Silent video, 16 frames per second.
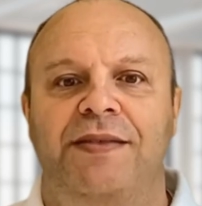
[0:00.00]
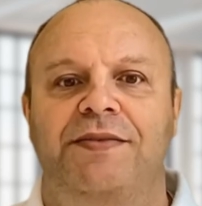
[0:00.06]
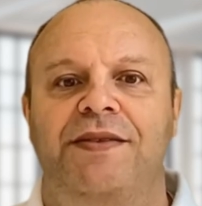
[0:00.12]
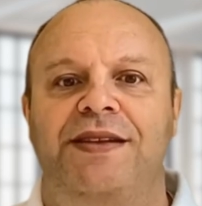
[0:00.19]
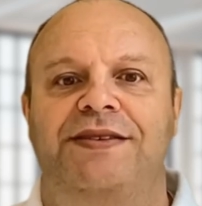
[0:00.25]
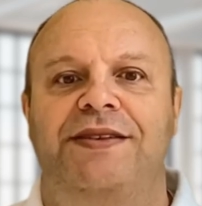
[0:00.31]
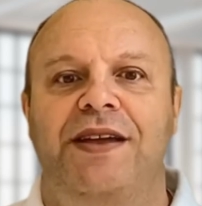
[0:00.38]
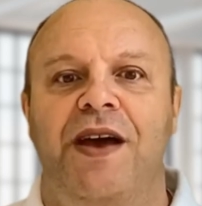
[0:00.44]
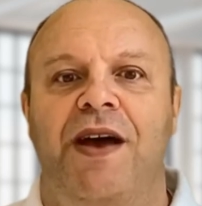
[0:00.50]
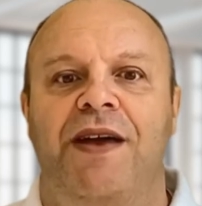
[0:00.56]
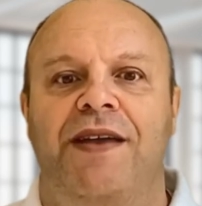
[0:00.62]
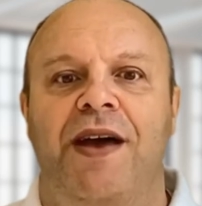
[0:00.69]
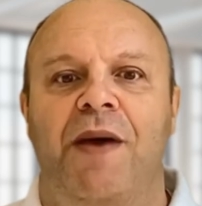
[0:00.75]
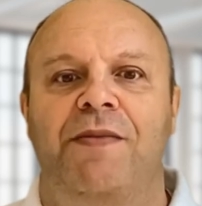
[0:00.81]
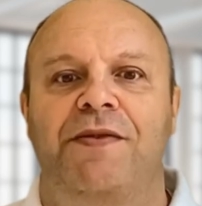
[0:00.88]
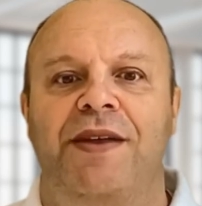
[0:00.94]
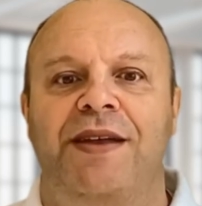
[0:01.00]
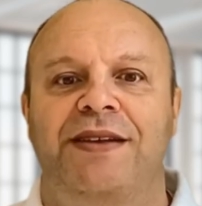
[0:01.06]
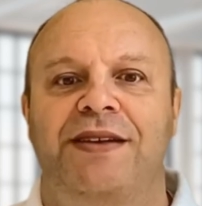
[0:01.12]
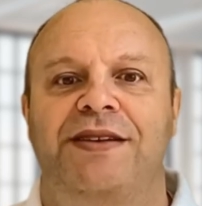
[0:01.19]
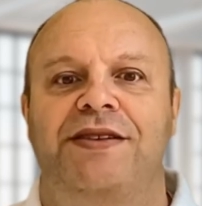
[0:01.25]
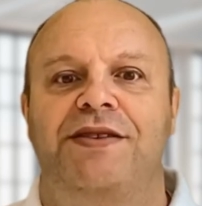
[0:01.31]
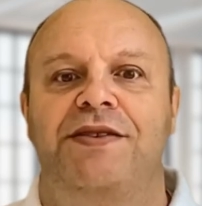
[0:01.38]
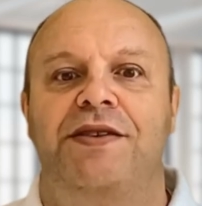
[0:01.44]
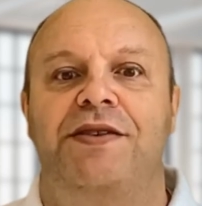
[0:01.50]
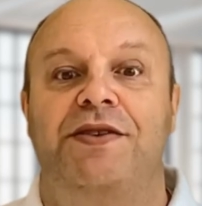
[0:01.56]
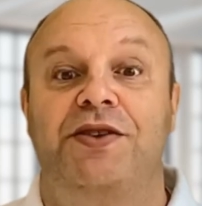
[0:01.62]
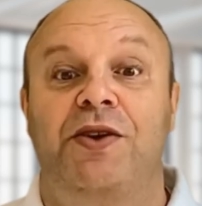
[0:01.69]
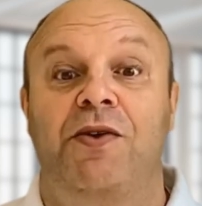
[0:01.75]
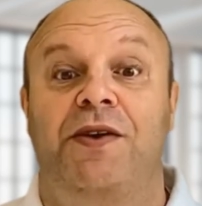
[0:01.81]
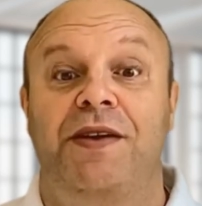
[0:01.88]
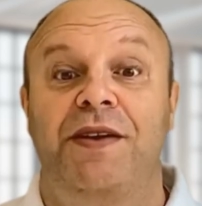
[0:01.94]
This can help businesses
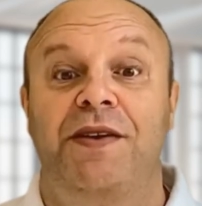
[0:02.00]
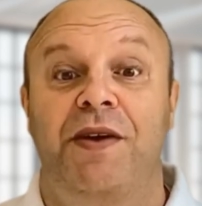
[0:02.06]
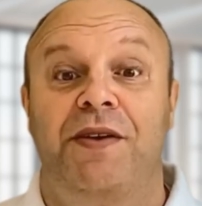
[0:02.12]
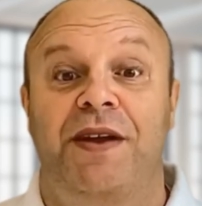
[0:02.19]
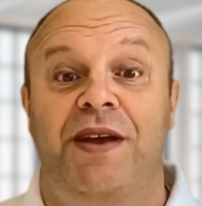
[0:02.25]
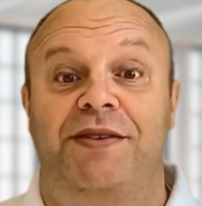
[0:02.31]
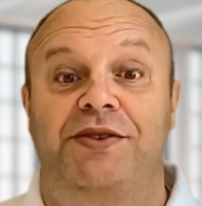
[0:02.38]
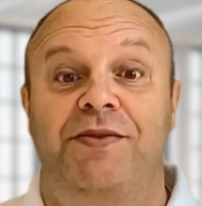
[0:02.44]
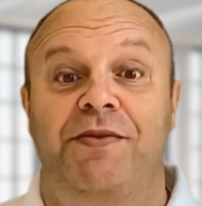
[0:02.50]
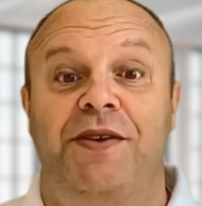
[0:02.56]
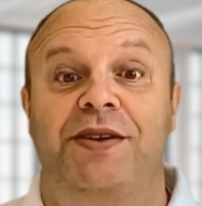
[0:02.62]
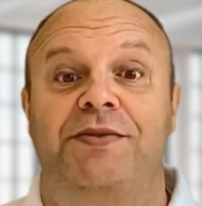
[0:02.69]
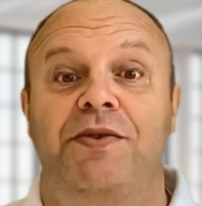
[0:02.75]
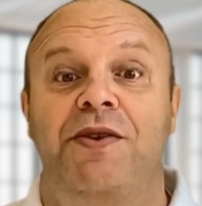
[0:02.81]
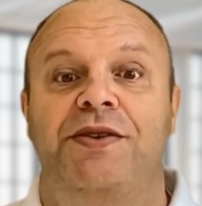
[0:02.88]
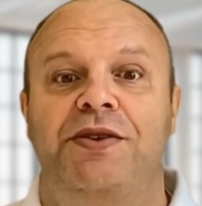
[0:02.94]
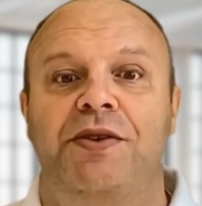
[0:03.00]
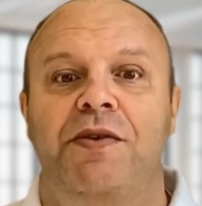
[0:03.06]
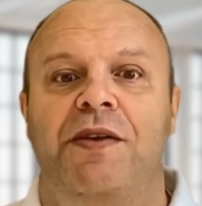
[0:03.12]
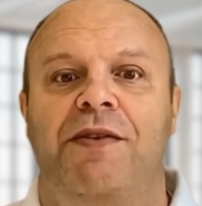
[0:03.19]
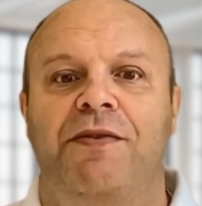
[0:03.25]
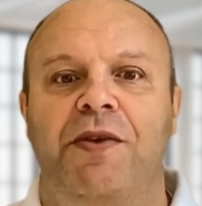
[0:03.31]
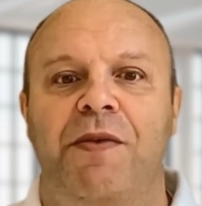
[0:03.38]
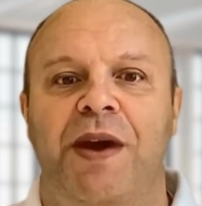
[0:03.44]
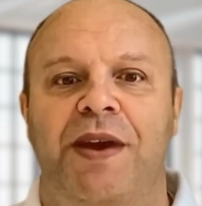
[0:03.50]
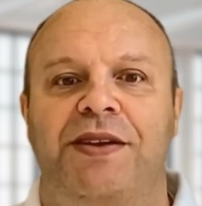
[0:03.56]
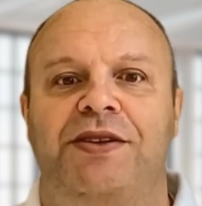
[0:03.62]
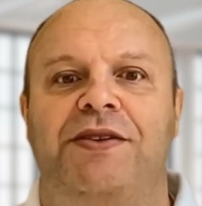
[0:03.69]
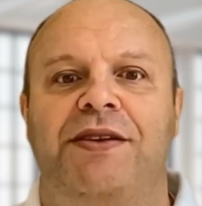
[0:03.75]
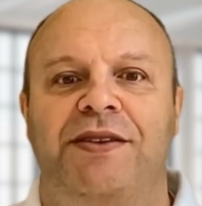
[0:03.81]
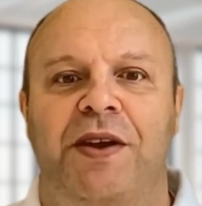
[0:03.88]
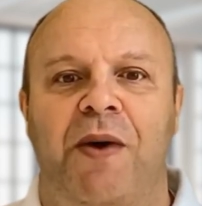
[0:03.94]
ensure that their customers' personal
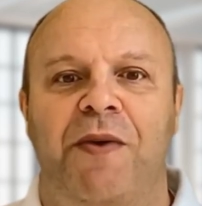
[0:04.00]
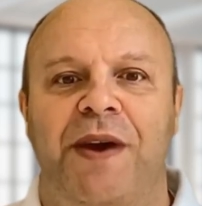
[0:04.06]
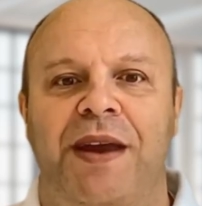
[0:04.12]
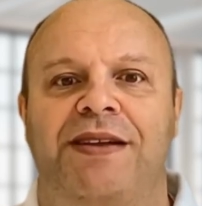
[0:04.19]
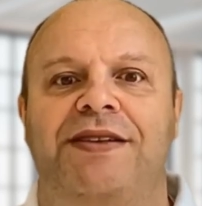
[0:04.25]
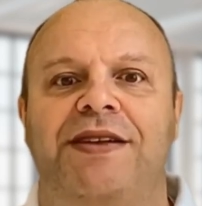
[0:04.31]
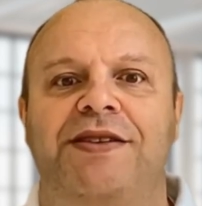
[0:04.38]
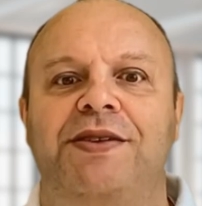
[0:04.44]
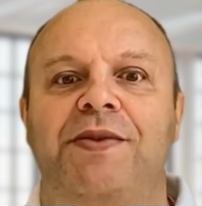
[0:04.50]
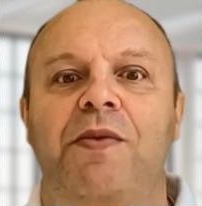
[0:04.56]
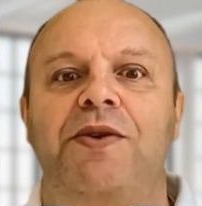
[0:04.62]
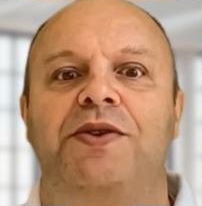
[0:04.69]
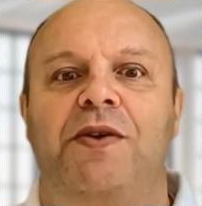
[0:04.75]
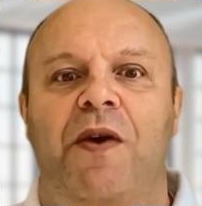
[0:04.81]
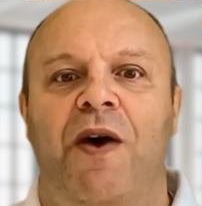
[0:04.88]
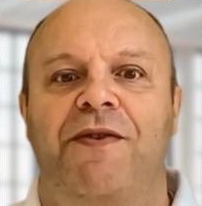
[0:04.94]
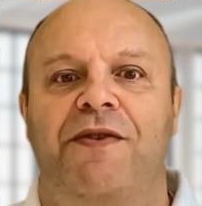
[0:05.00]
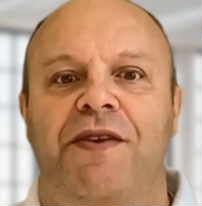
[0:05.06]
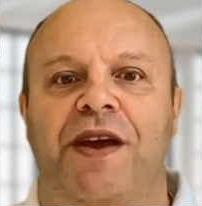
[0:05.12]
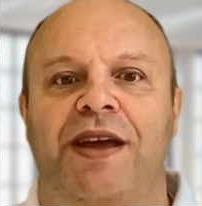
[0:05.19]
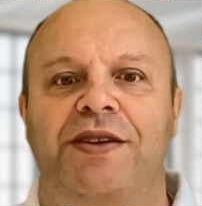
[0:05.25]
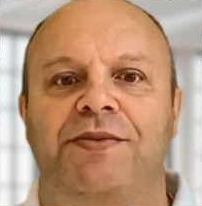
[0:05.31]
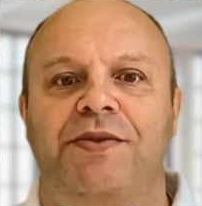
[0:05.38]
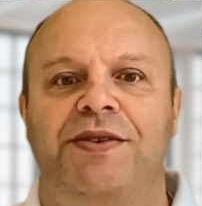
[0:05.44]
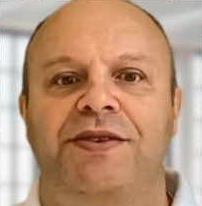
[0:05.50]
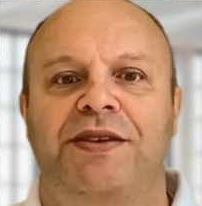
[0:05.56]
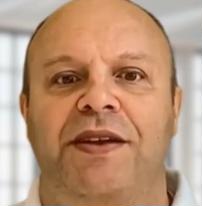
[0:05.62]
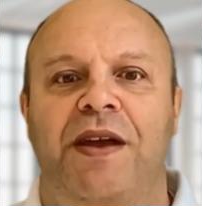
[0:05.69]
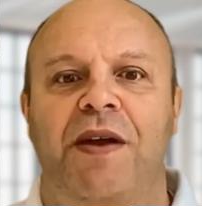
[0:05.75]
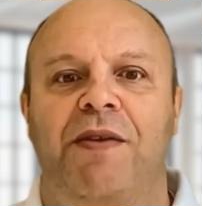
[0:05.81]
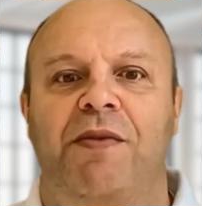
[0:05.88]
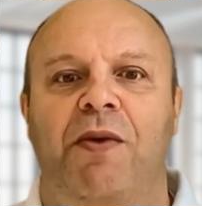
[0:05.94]
information is only accessible to authorized
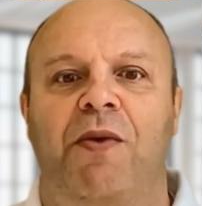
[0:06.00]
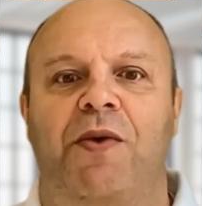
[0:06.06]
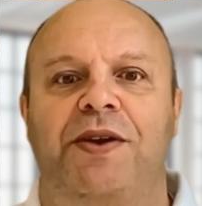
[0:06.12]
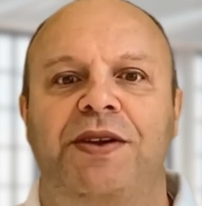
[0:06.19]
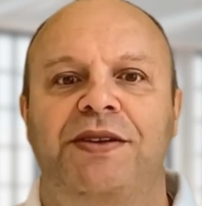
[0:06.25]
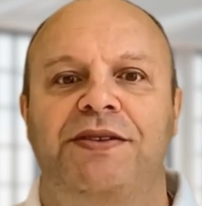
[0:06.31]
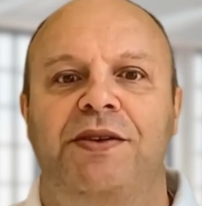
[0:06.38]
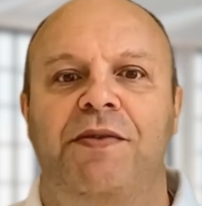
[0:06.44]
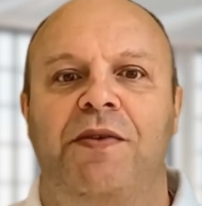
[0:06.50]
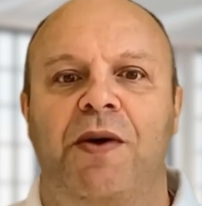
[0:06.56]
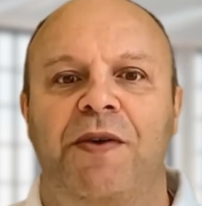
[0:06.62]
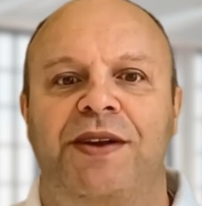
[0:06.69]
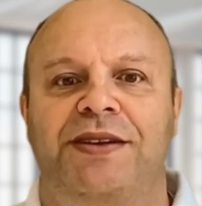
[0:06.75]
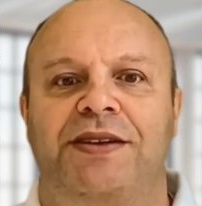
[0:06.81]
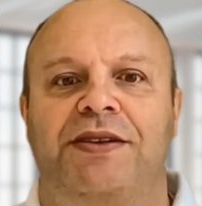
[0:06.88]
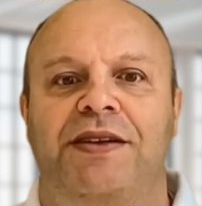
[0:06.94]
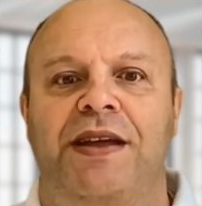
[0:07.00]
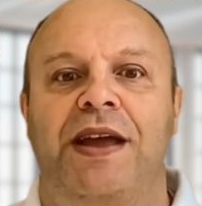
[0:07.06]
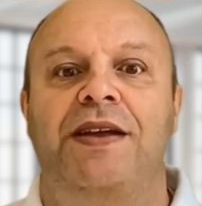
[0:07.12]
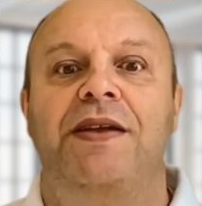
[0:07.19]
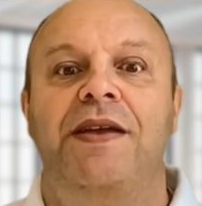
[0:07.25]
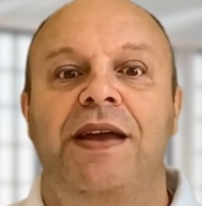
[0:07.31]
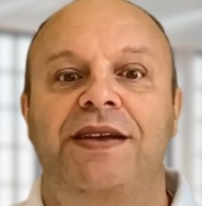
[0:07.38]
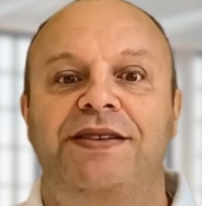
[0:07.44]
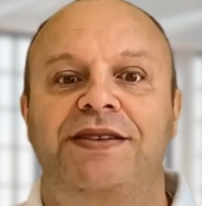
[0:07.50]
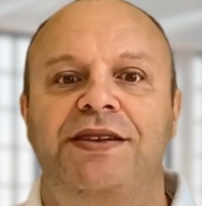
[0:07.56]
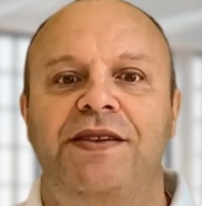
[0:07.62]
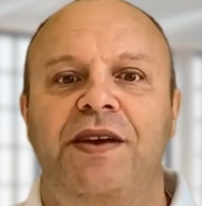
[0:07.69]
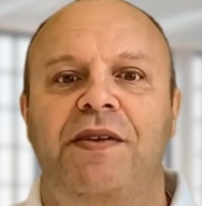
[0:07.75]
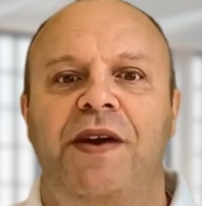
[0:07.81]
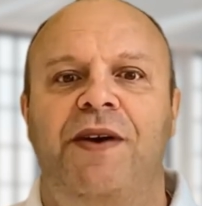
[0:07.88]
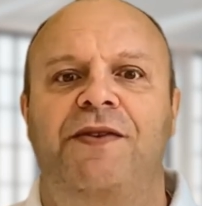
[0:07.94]
personnel, reducing the risk of data leaks and
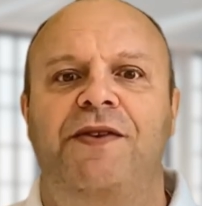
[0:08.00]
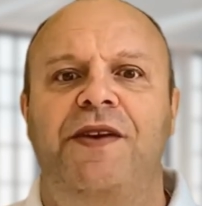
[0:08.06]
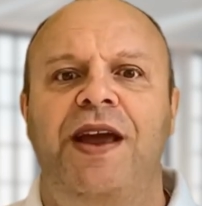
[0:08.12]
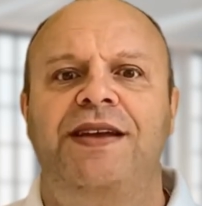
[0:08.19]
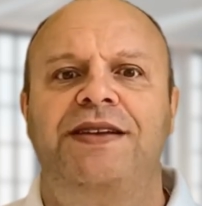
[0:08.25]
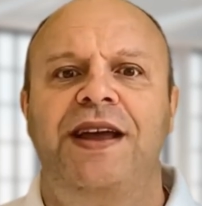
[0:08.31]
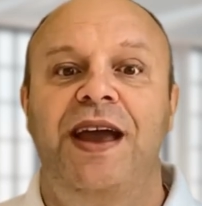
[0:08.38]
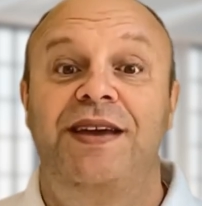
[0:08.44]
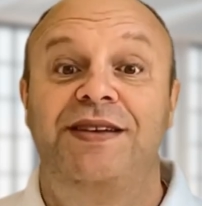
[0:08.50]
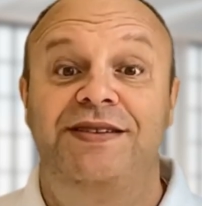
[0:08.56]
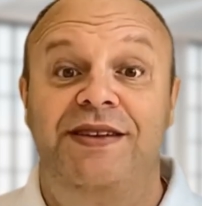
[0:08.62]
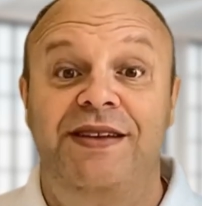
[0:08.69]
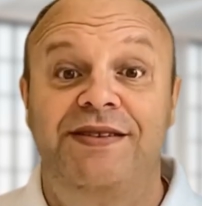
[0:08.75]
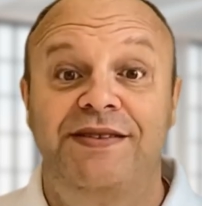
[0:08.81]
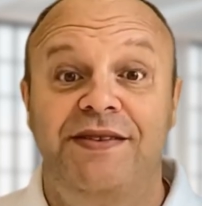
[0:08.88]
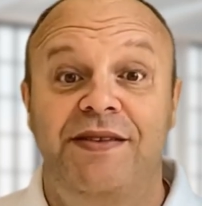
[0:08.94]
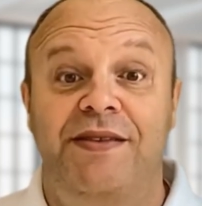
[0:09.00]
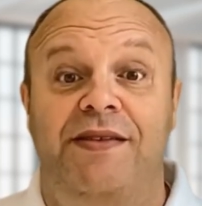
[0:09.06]
unauthorized access.